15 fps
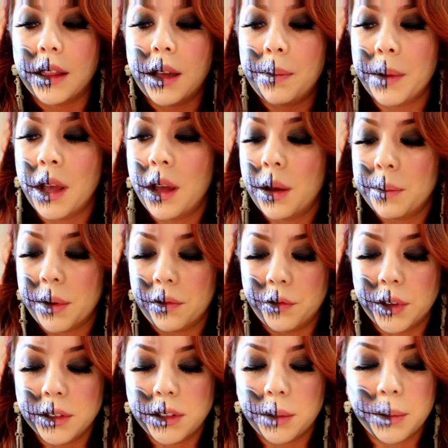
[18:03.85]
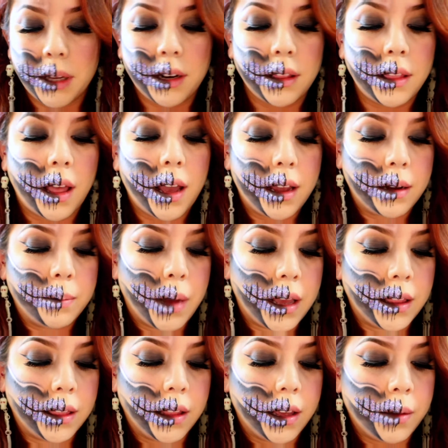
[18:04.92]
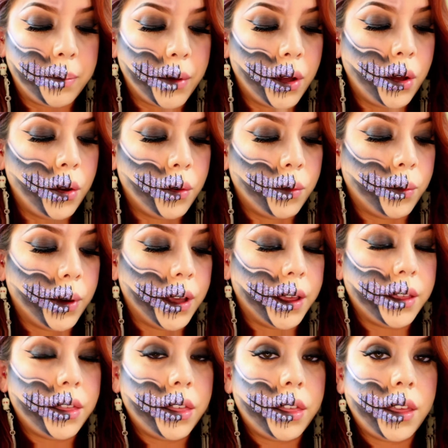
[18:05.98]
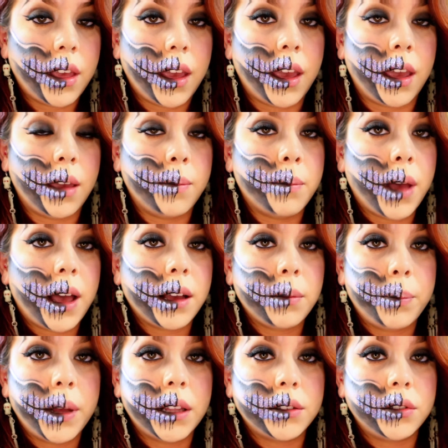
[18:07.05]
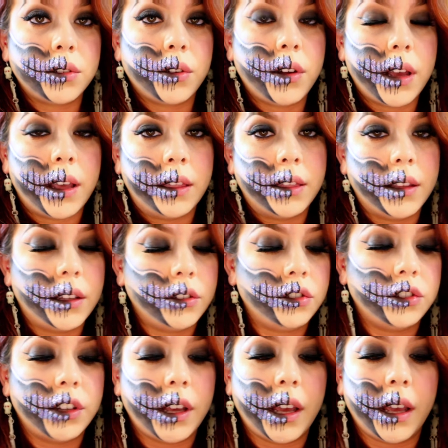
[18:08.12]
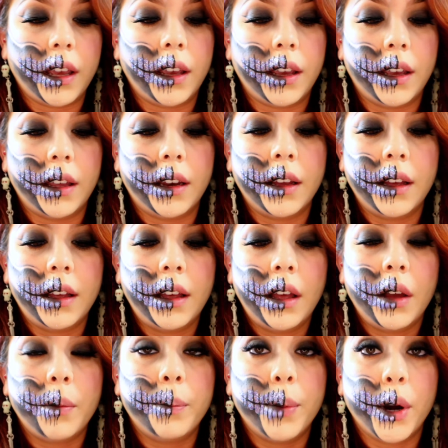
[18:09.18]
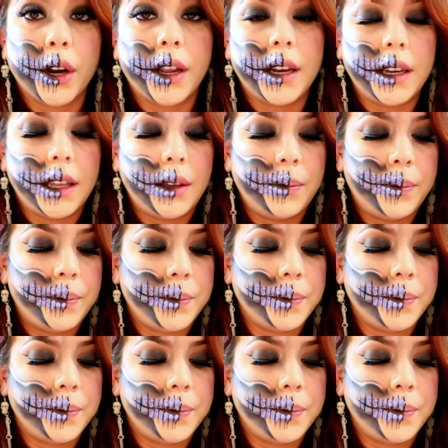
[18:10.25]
lip. But first I'm going to line my lip with a MAC pencil in the shade Burgundy.